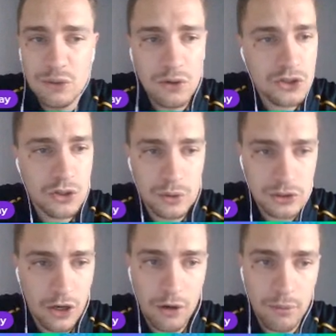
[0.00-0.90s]
not sure what's
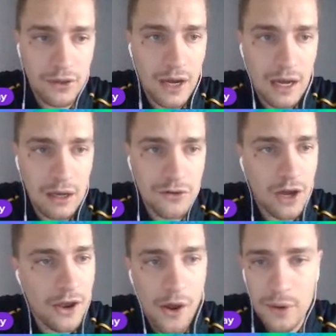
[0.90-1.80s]
going on with Haaland.
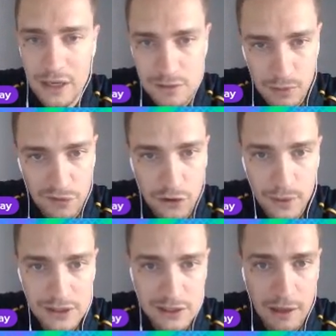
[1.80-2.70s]
I know it gives him a few
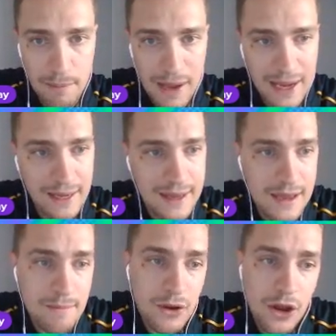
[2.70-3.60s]
weeks to come back,
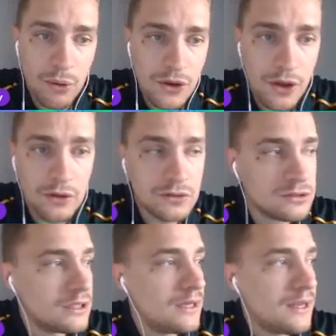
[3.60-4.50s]
but no one
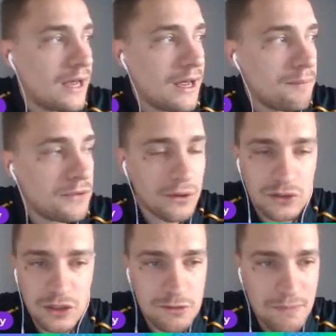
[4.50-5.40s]
knows. He's
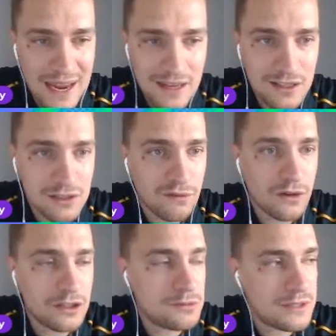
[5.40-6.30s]
got this pain in his
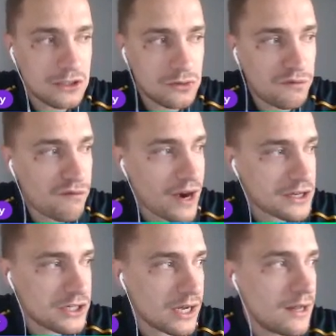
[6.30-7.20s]
foot, this potential
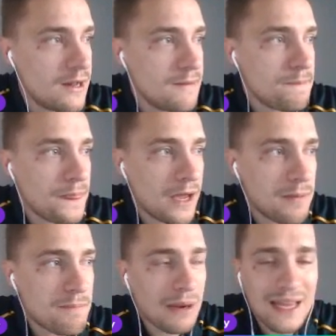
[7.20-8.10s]
fracture.
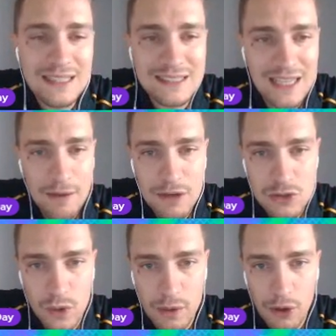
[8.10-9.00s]
He plays Game Week
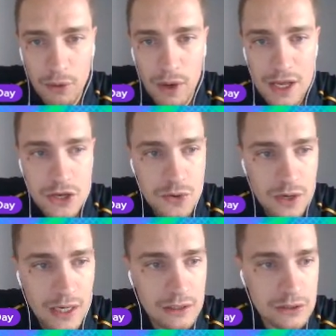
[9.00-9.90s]
21 away at
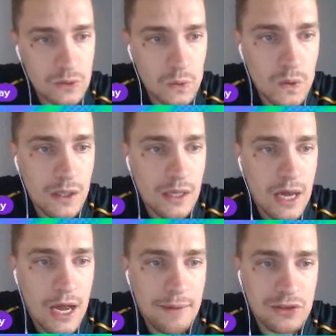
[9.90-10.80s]
Newcastle.
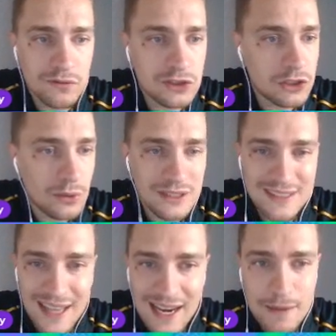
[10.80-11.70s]
He's obviously always
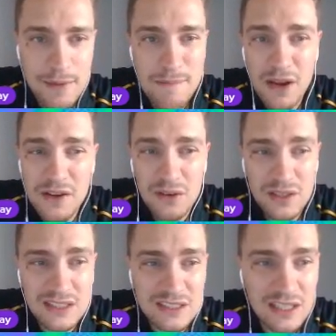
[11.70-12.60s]
deadly, but he might not
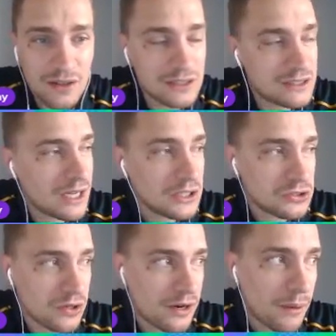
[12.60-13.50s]
necessarily start
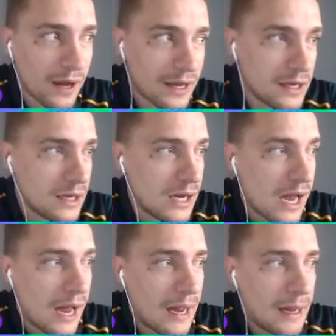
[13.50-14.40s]
straight away.
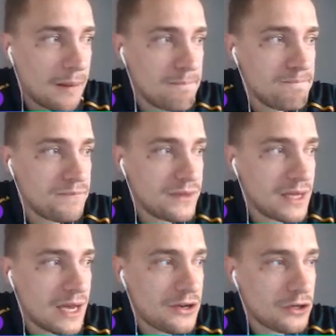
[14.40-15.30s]
And
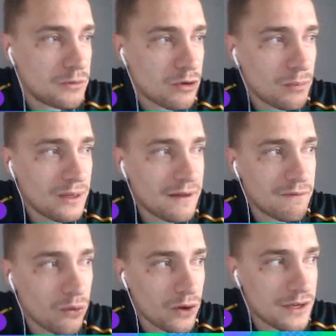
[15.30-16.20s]
you could probably
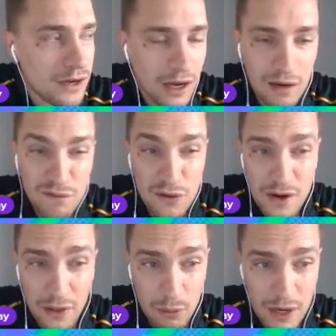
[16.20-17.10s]
avoid Haaland for
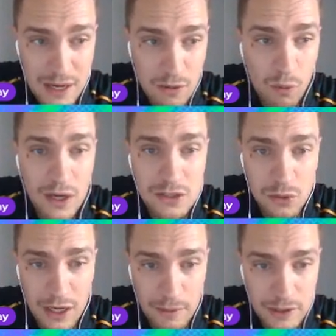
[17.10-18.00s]
another week, wait till
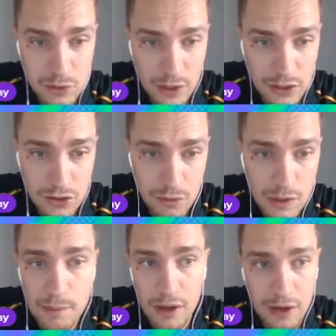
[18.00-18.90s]
Game Week 22 with
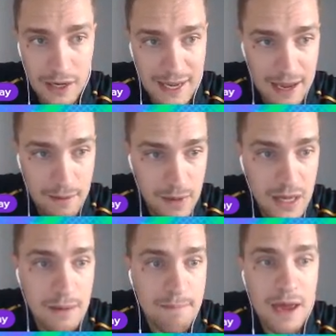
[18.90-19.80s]
the Burnley game.
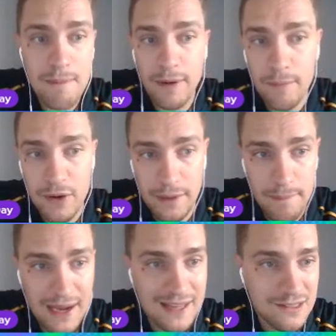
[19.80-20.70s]
Pep might bring him
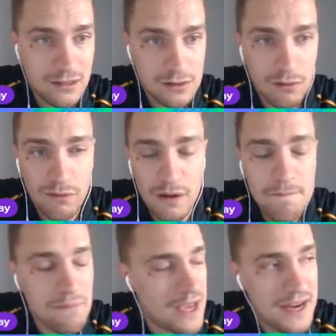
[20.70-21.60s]
back into sort of
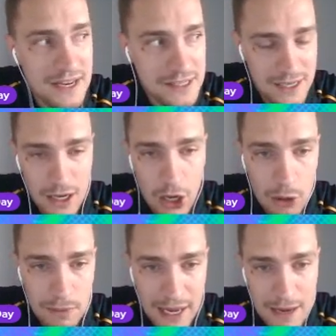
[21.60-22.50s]
an easier
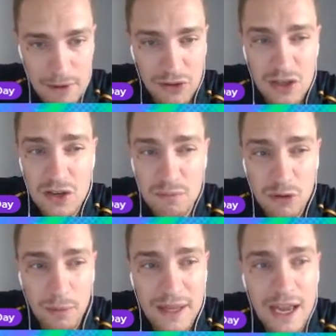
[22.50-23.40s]
home game. And I think you can
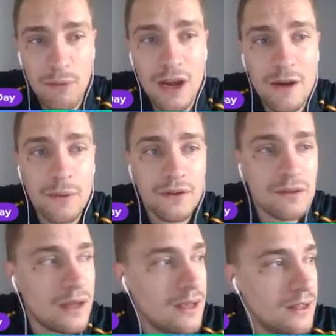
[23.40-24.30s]
probably get away with
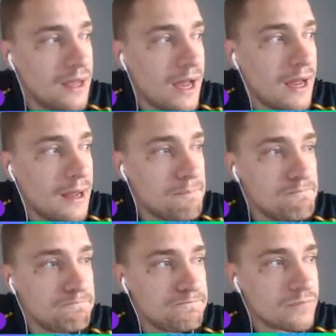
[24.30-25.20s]

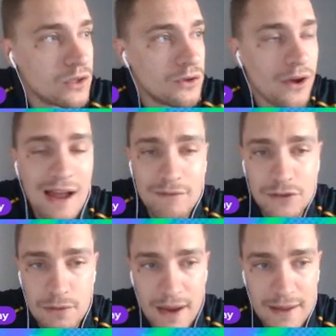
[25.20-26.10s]
not having
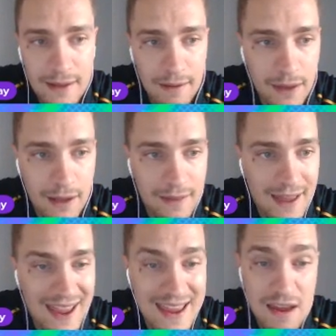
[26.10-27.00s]
to make
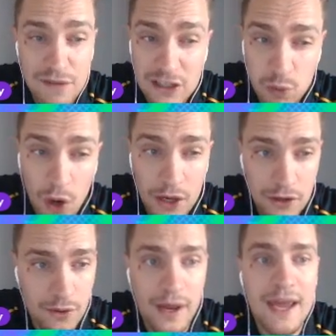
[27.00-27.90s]
that hit, if that's why you're
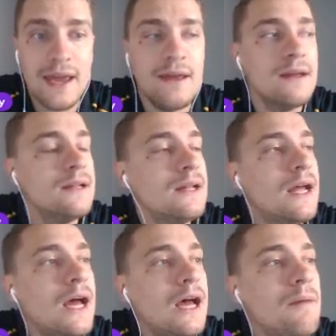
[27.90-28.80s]
doing a hit.
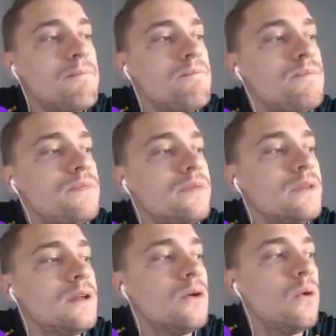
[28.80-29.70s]

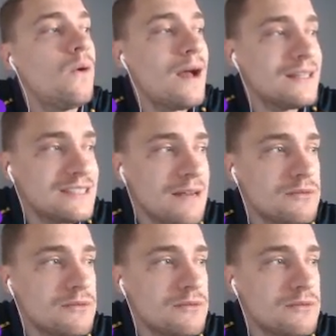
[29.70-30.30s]
At the same